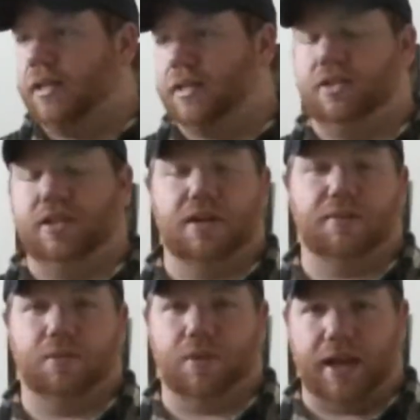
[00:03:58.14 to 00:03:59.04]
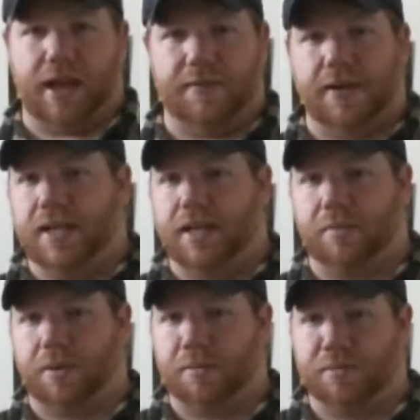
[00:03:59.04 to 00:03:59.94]
because you never want to have any kind
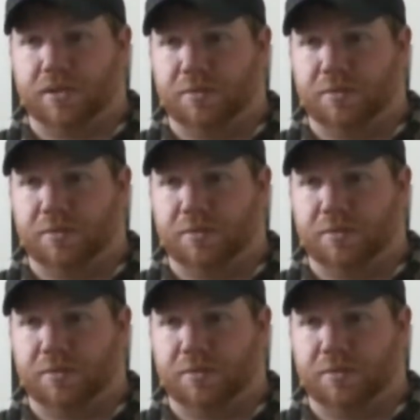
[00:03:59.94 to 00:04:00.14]
of problems,